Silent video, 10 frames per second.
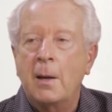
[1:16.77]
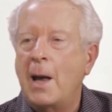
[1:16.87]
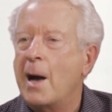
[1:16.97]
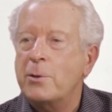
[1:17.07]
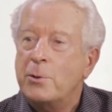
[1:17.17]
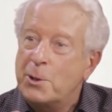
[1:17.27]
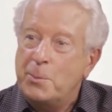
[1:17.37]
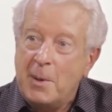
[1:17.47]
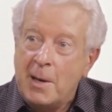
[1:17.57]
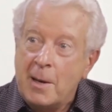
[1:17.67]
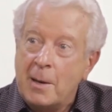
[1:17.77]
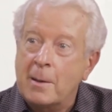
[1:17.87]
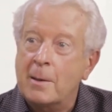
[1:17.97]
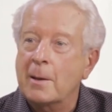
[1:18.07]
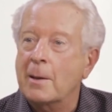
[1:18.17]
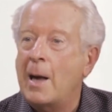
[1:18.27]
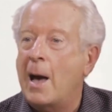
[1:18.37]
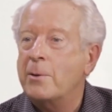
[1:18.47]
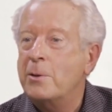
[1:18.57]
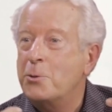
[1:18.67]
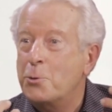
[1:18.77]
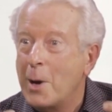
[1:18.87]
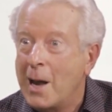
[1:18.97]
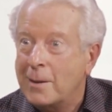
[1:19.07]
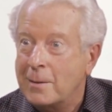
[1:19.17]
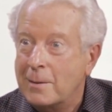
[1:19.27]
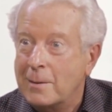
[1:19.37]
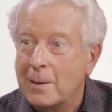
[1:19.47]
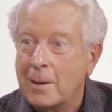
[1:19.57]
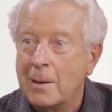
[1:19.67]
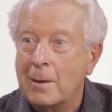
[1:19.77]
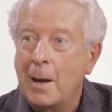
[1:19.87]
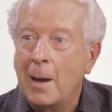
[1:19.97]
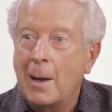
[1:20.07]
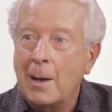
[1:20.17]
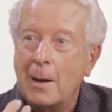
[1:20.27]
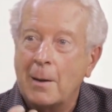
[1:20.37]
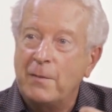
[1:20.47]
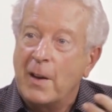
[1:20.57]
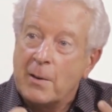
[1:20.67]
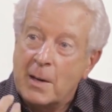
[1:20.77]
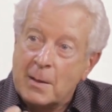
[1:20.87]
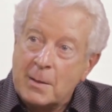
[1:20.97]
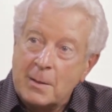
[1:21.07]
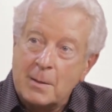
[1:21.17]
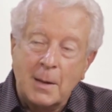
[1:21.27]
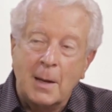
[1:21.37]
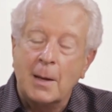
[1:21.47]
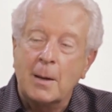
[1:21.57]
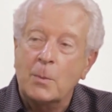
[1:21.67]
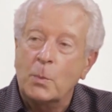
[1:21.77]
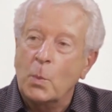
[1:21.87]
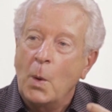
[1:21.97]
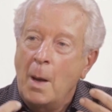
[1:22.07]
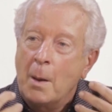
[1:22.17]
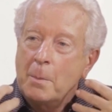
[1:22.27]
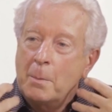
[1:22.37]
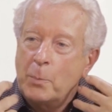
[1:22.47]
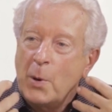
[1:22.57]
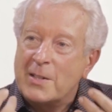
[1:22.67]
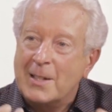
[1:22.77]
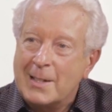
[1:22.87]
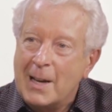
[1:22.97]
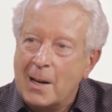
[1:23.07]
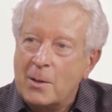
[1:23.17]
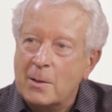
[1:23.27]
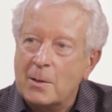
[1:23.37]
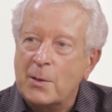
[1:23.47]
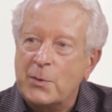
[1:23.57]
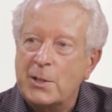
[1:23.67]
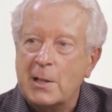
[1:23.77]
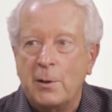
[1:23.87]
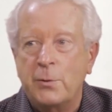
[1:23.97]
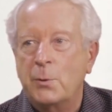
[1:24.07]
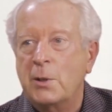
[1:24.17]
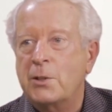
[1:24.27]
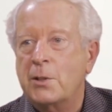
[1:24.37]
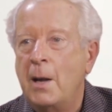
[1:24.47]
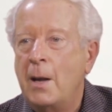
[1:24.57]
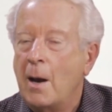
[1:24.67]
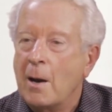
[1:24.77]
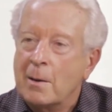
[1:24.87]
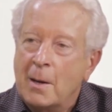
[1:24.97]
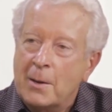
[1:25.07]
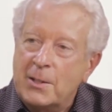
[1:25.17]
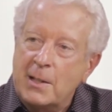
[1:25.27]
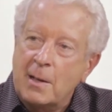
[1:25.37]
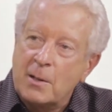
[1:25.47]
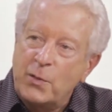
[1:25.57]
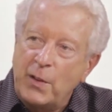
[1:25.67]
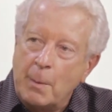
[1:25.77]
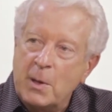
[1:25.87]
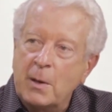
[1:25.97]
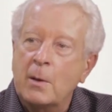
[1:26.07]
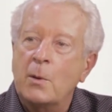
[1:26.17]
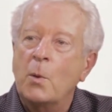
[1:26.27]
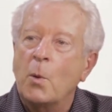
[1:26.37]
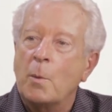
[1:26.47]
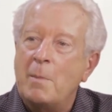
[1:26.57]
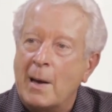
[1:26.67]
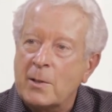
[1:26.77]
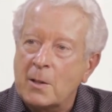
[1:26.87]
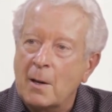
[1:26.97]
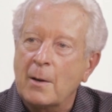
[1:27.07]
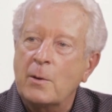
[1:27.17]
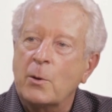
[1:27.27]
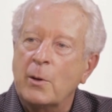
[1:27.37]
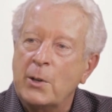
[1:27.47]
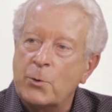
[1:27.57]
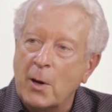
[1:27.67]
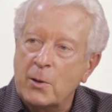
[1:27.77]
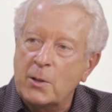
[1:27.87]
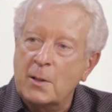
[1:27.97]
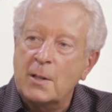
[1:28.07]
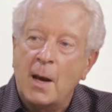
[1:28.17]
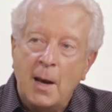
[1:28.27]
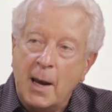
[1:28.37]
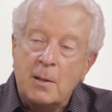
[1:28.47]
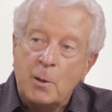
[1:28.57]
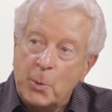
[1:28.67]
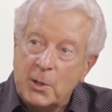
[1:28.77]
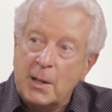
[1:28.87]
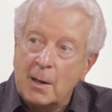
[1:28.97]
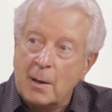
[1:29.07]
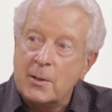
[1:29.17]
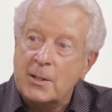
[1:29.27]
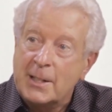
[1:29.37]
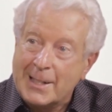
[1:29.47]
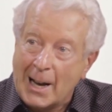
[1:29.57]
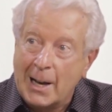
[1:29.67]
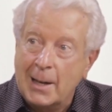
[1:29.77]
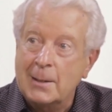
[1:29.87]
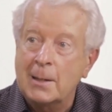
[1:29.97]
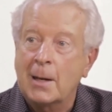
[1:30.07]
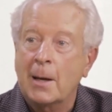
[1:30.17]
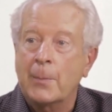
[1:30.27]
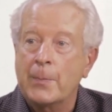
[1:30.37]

How you speak, how you dress, various presentations of self which are seen as feminine or masculine or androgynous in the particular society.